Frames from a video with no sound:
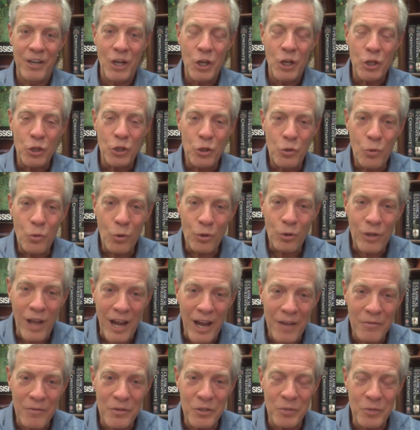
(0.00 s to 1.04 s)
Your life
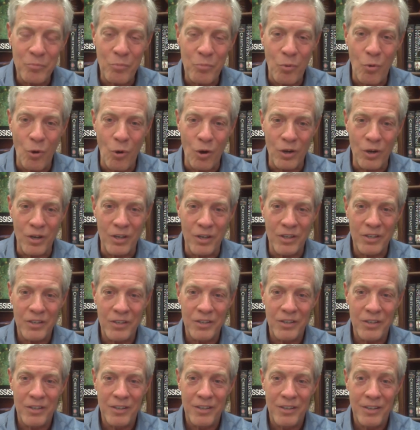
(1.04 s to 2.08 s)
is important,
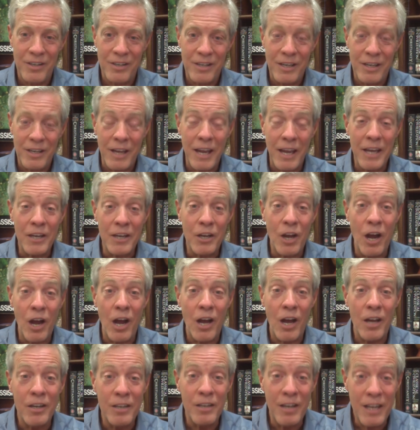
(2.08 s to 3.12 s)
and
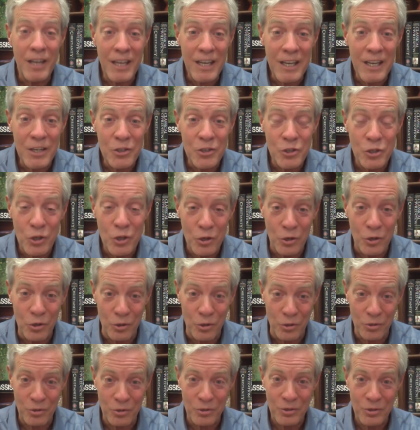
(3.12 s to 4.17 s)
God needs you
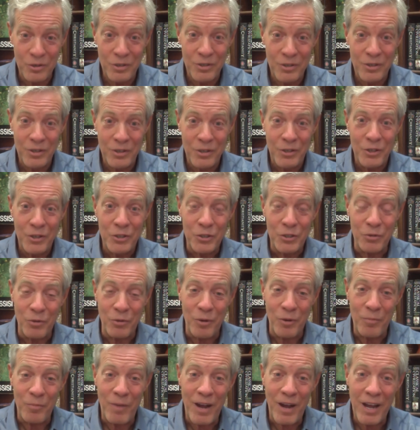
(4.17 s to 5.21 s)
to
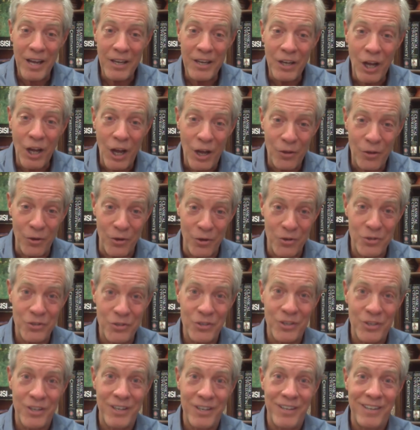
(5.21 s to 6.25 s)
remind others
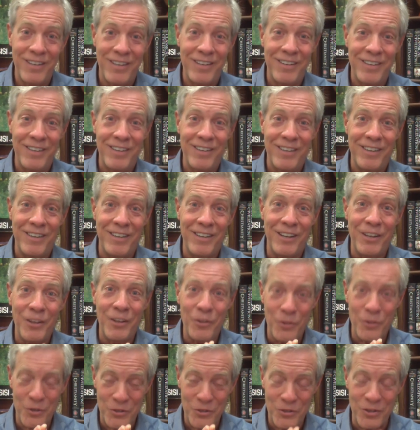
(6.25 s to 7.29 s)
the
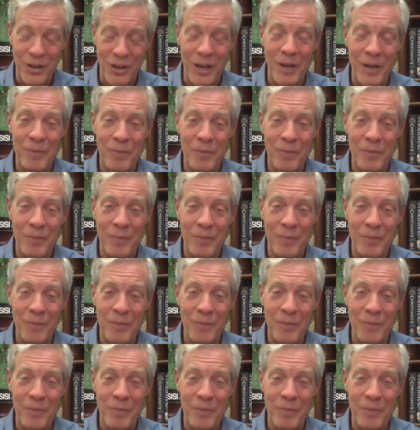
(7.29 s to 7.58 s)
same.